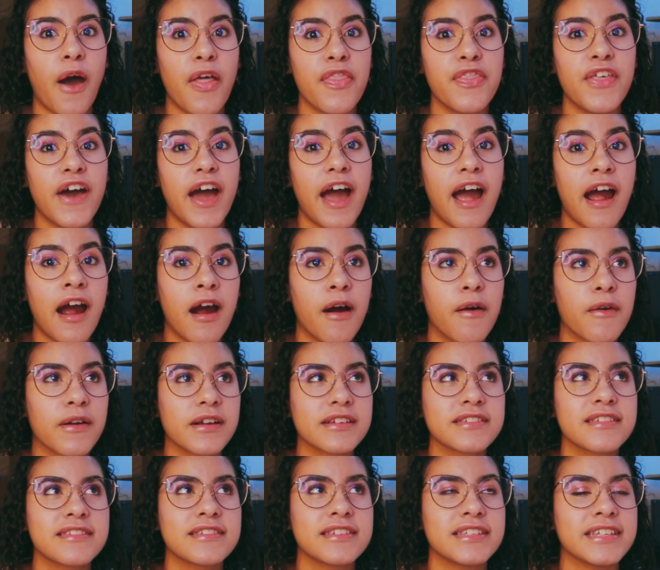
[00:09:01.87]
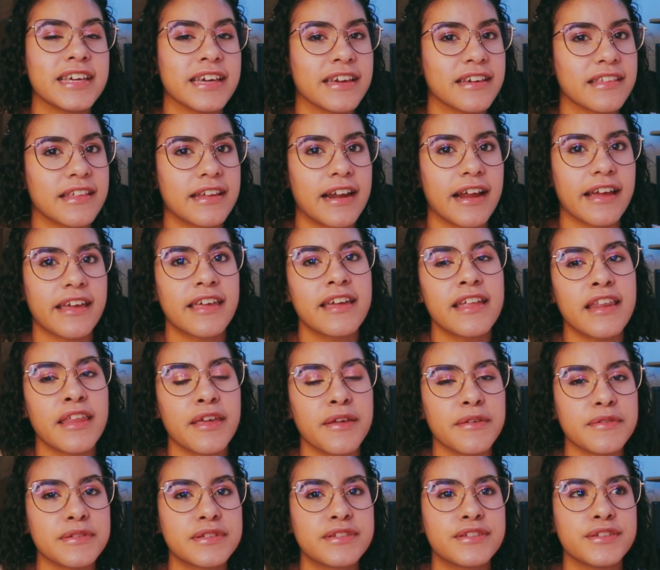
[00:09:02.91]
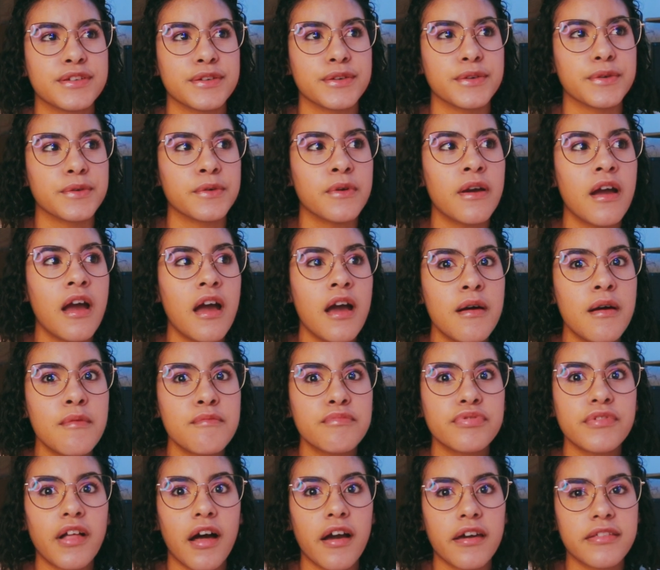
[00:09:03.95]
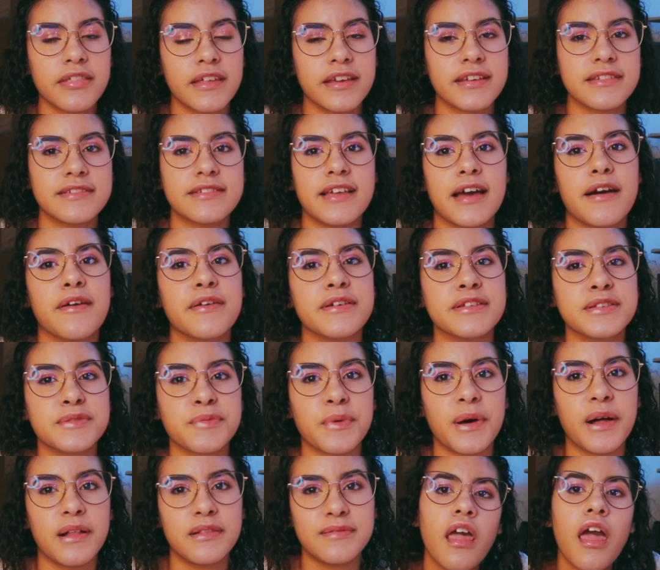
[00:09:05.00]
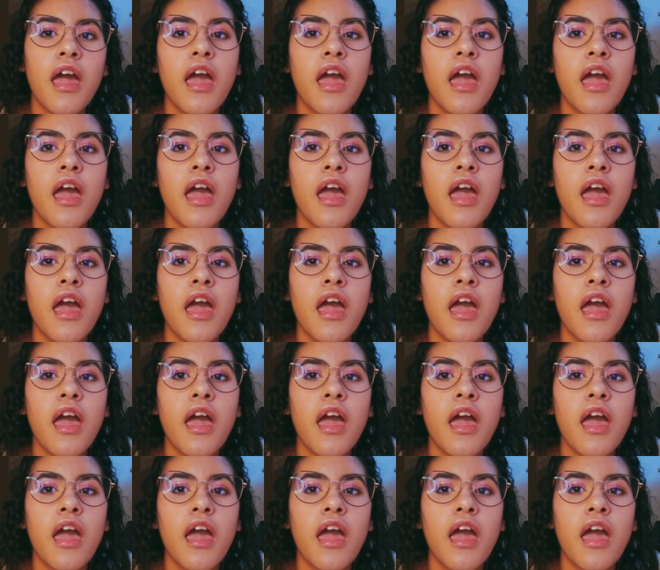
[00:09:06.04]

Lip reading: the hours of the day that I can use to block things out as well.